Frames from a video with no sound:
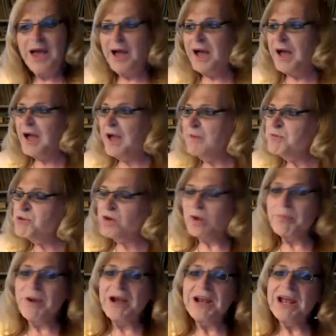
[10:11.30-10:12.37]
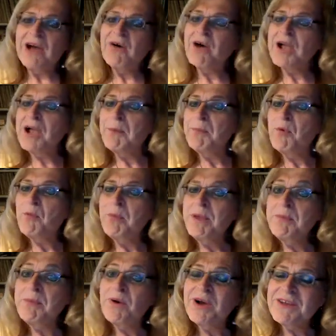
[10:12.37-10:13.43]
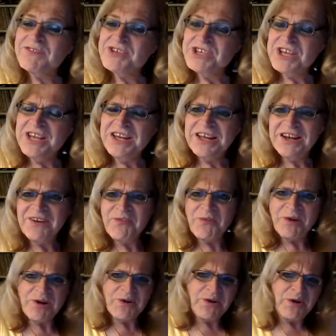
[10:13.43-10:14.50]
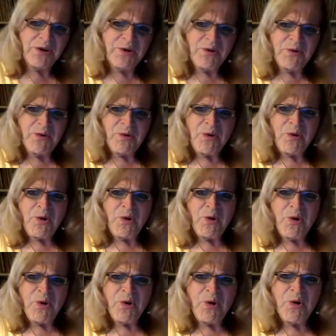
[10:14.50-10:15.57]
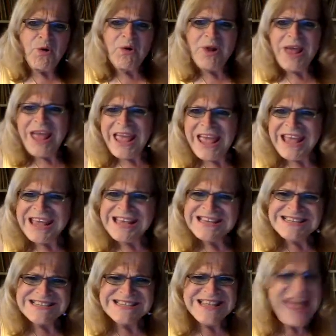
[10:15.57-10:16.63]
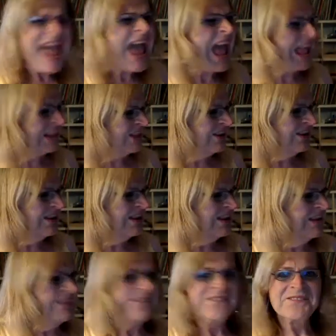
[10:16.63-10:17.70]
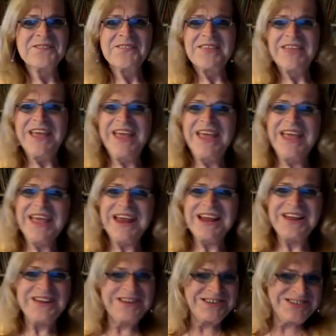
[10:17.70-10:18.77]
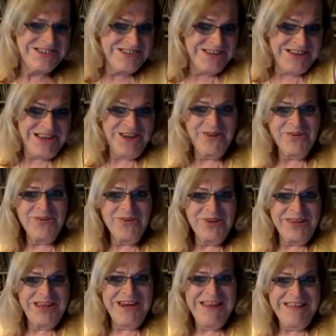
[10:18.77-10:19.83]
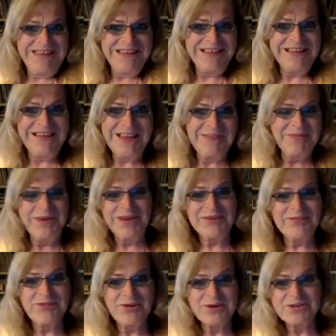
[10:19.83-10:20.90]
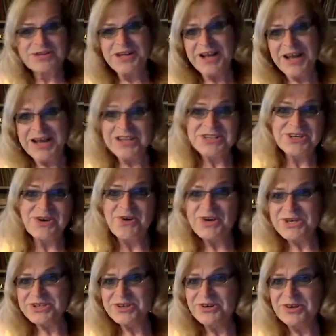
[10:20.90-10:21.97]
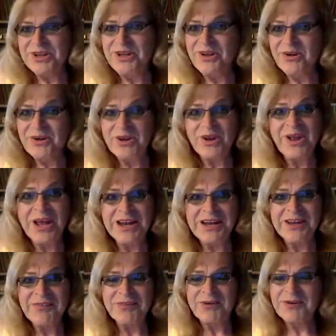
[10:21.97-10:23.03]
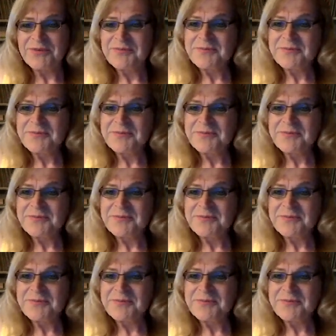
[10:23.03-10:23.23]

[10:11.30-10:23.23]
Uh, I'm sure by now a couple people have seen it and wondered, who the heck is that? And because I don't look anything like me. And of course, in high school, I certainly looked a lot different.